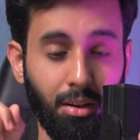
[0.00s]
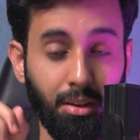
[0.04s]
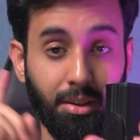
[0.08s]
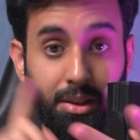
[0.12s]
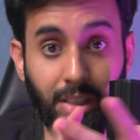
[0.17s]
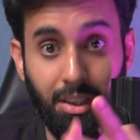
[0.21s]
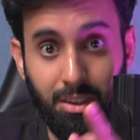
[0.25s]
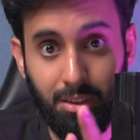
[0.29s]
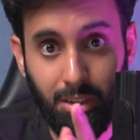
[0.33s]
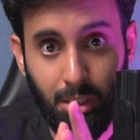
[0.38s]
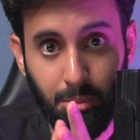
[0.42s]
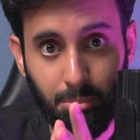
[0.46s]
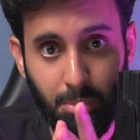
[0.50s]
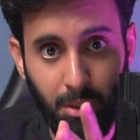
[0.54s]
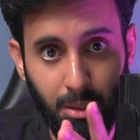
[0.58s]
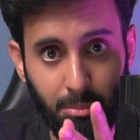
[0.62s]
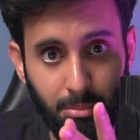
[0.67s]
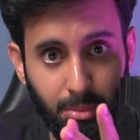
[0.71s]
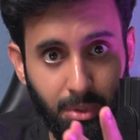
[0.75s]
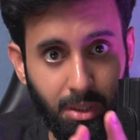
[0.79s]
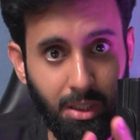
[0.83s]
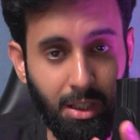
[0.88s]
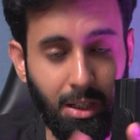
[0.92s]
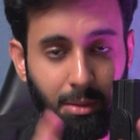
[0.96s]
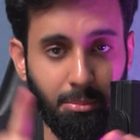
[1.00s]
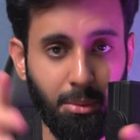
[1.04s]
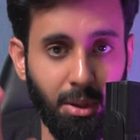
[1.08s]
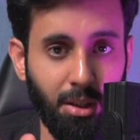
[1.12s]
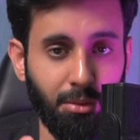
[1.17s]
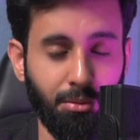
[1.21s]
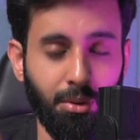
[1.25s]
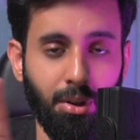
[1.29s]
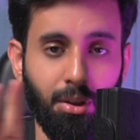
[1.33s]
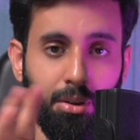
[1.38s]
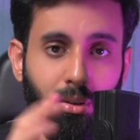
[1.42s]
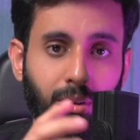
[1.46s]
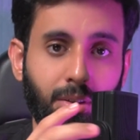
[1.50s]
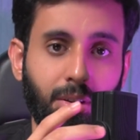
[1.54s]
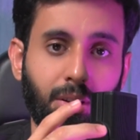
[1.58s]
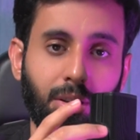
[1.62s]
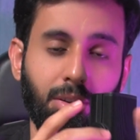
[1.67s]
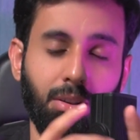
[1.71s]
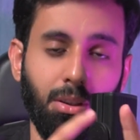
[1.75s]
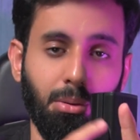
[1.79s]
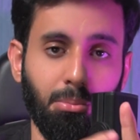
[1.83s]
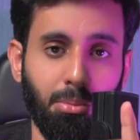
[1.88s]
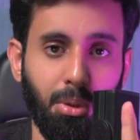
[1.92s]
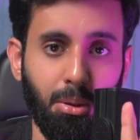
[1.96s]
Tracing paper, I made a video on
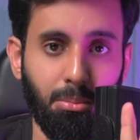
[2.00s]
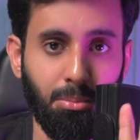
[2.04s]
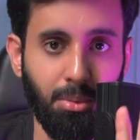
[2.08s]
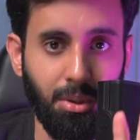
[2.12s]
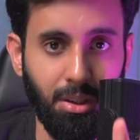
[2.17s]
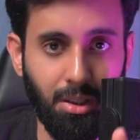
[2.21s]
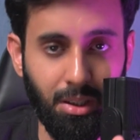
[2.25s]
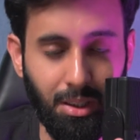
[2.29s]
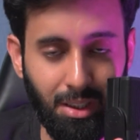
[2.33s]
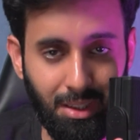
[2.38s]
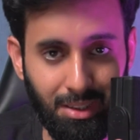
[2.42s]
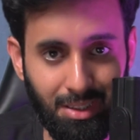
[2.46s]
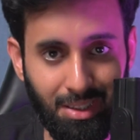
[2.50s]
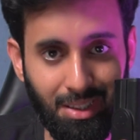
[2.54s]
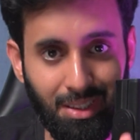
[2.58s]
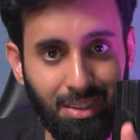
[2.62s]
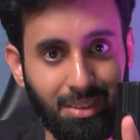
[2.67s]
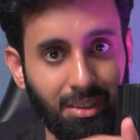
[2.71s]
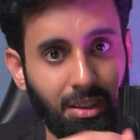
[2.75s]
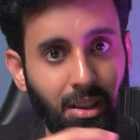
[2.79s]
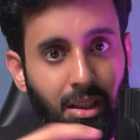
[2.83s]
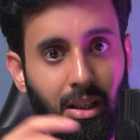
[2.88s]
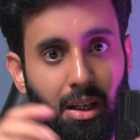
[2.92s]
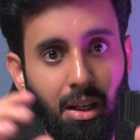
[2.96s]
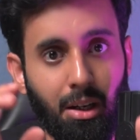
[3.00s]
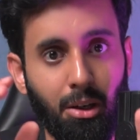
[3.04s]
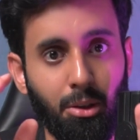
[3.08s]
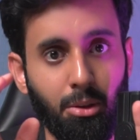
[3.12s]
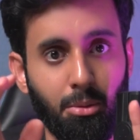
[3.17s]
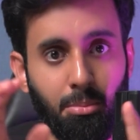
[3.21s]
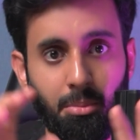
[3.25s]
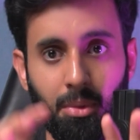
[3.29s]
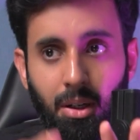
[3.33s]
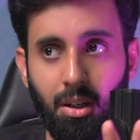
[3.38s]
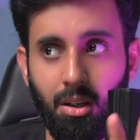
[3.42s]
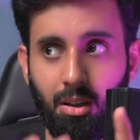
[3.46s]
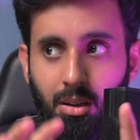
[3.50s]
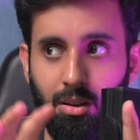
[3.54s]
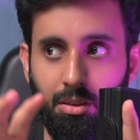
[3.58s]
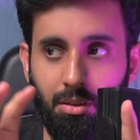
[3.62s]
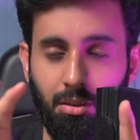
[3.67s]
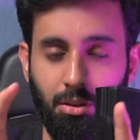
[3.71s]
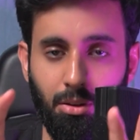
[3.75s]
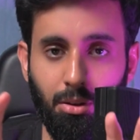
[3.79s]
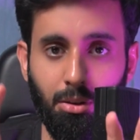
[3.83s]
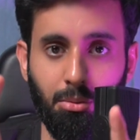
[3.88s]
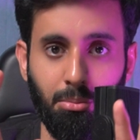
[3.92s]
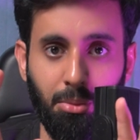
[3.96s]
tracing paper. It is allowed, but
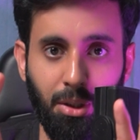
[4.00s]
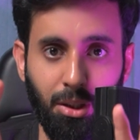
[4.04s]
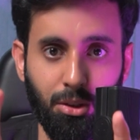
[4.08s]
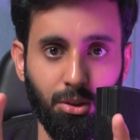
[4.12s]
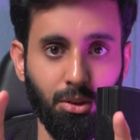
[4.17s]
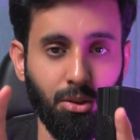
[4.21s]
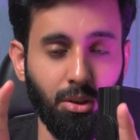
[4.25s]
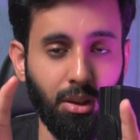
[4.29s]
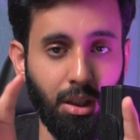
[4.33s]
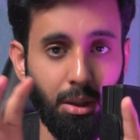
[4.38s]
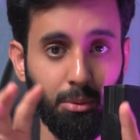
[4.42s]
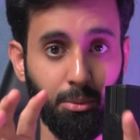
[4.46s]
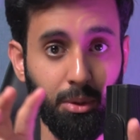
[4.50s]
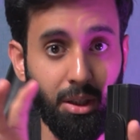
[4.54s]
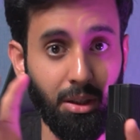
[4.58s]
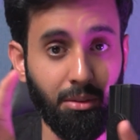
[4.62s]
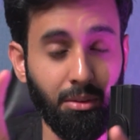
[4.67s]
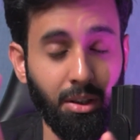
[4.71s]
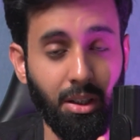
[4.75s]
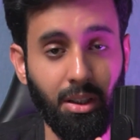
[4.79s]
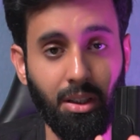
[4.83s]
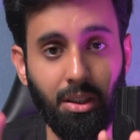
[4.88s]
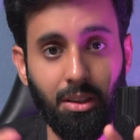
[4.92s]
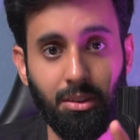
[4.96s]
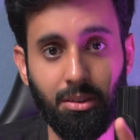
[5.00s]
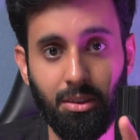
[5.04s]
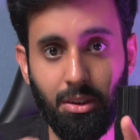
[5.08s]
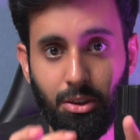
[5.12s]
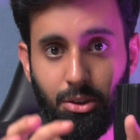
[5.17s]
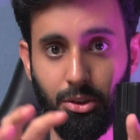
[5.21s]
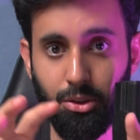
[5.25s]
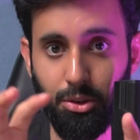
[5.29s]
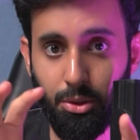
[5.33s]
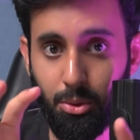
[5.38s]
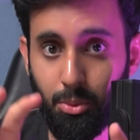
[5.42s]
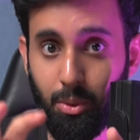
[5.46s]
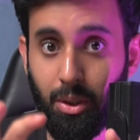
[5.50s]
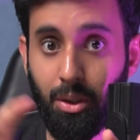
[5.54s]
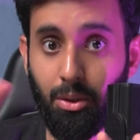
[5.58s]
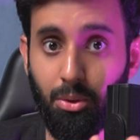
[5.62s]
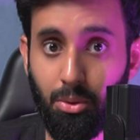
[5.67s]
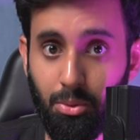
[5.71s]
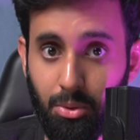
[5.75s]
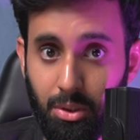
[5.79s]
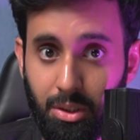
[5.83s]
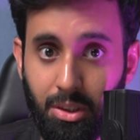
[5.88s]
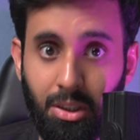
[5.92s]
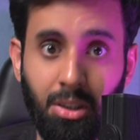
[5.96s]
you know, make sure that whatever it is that you're doing
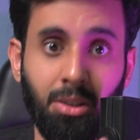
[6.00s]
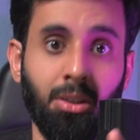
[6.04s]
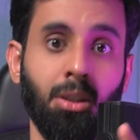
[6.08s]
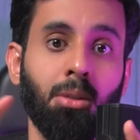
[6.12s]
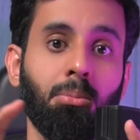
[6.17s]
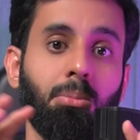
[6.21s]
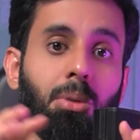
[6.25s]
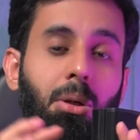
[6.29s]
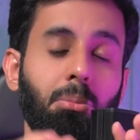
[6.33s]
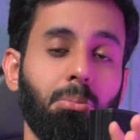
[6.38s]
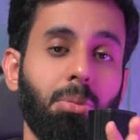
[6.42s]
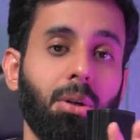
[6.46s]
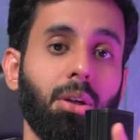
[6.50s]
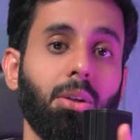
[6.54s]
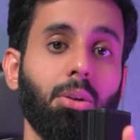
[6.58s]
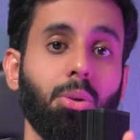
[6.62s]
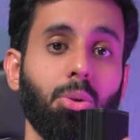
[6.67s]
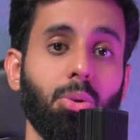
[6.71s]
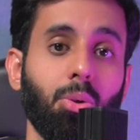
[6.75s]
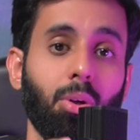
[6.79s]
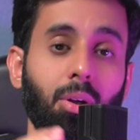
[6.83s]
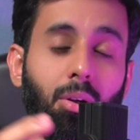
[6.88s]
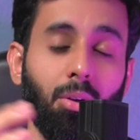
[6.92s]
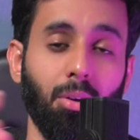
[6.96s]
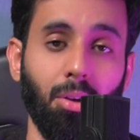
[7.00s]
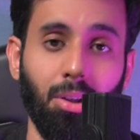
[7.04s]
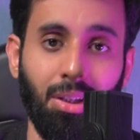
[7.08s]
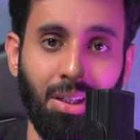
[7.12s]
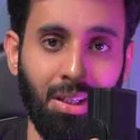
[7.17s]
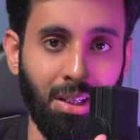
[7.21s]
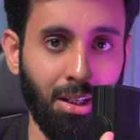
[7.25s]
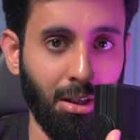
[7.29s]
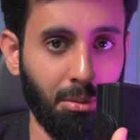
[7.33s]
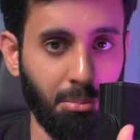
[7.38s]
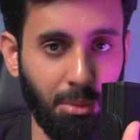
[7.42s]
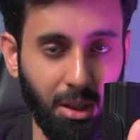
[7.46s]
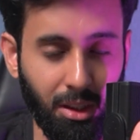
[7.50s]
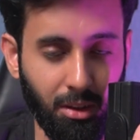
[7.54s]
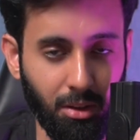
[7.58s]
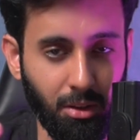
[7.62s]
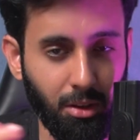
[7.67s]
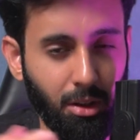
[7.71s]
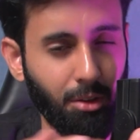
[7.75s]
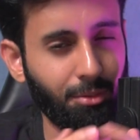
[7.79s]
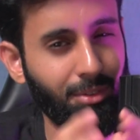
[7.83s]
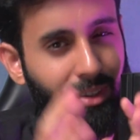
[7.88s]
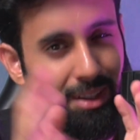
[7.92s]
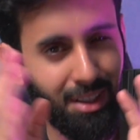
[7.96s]
through a tracing paper, you know an alternate method
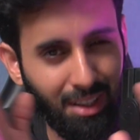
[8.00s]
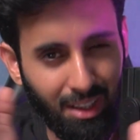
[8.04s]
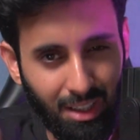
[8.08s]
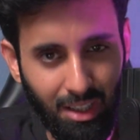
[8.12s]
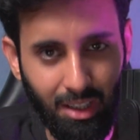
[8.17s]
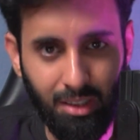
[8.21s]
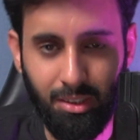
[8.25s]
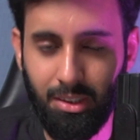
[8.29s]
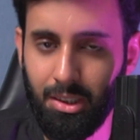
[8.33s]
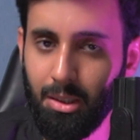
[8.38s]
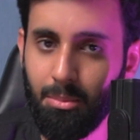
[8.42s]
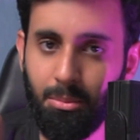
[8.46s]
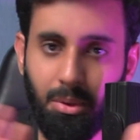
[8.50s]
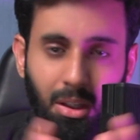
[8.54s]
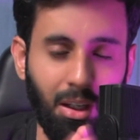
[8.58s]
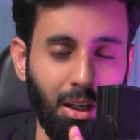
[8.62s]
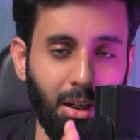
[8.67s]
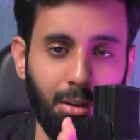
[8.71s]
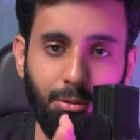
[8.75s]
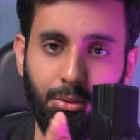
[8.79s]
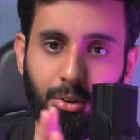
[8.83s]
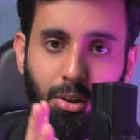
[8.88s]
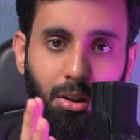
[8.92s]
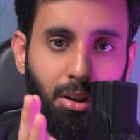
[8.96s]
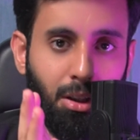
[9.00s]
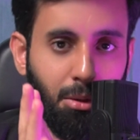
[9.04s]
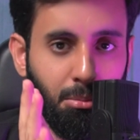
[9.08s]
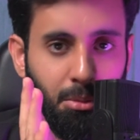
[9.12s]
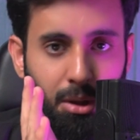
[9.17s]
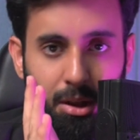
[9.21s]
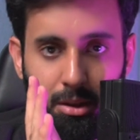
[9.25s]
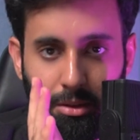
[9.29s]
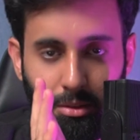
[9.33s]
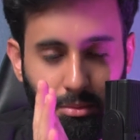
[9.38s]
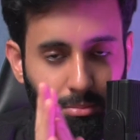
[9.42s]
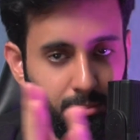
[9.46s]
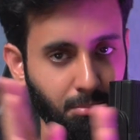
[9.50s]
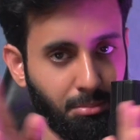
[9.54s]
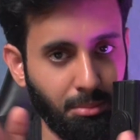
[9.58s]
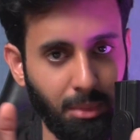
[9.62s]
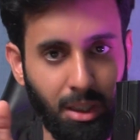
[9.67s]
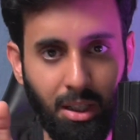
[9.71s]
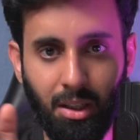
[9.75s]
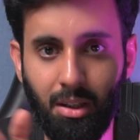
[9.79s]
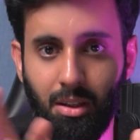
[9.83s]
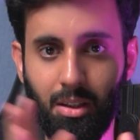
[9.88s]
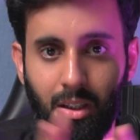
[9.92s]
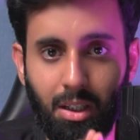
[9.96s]
of it. Again, something I've talked about
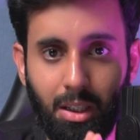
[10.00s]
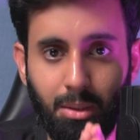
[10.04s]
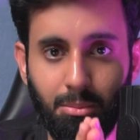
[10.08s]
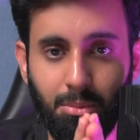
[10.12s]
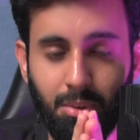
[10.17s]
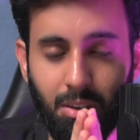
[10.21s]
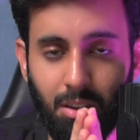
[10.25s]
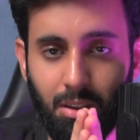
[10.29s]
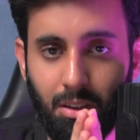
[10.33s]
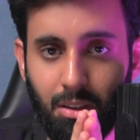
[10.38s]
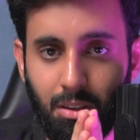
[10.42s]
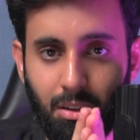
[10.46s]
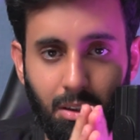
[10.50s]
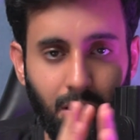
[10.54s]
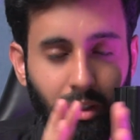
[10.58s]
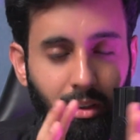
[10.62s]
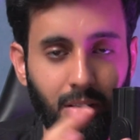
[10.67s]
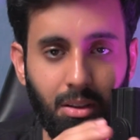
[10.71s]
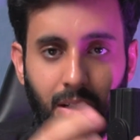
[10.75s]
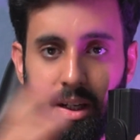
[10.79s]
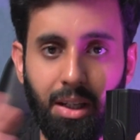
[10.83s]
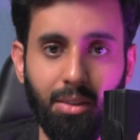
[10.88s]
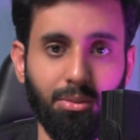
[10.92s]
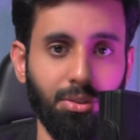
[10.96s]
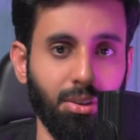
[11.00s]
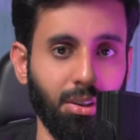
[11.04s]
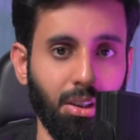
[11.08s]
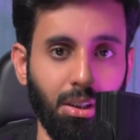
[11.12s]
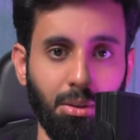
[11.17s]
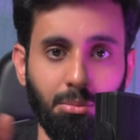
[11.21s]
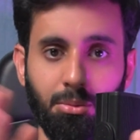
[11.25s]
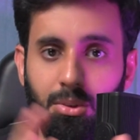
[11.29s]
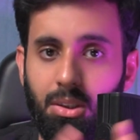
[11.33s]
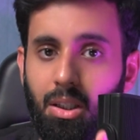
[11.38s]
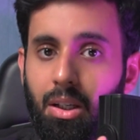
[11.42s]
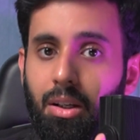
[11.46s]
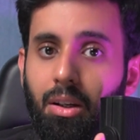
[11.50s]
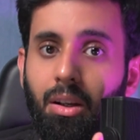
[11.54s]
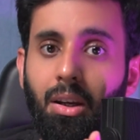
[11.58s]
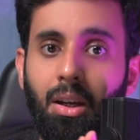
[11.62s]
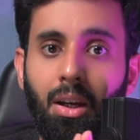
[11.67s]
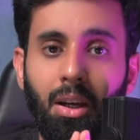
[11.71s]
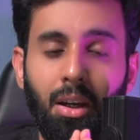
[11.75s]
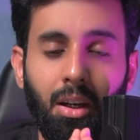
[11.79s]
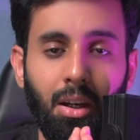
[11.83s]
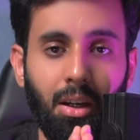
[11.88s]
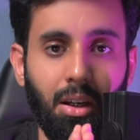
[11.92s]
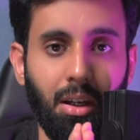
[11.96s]
many times in live streams and
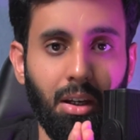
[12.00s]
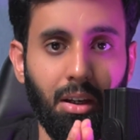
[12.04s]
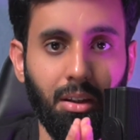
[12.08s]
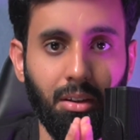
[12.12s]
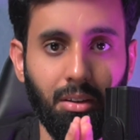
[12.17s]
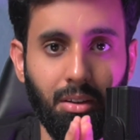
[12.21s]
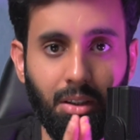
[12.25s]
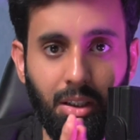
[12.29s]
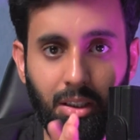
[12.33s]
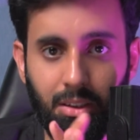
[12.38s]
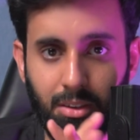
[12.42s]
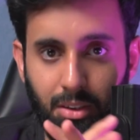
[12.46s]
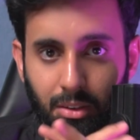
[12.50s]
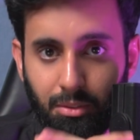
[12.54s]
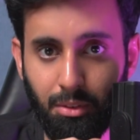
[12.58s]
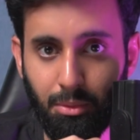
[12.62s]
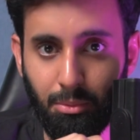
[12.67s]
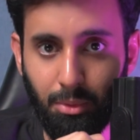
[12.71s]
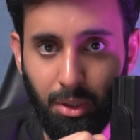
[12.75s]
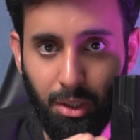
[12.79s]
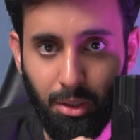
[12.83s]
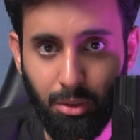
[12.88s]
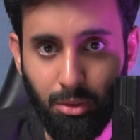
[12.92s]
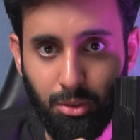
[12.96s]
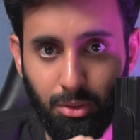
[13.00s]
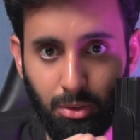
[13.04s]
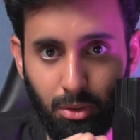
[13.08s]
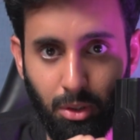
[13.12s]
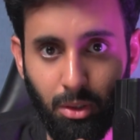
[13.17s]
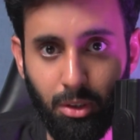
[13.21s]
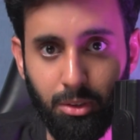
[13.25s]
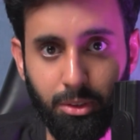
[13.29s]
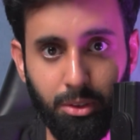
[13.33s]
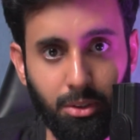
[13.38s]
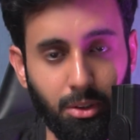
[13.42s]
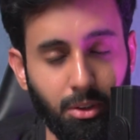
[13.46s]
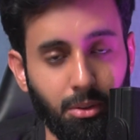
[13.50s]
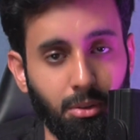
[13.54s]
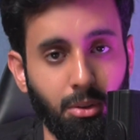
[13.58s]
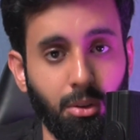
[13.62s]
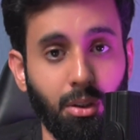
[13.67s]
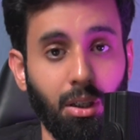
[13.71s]
in the rest of the videos also.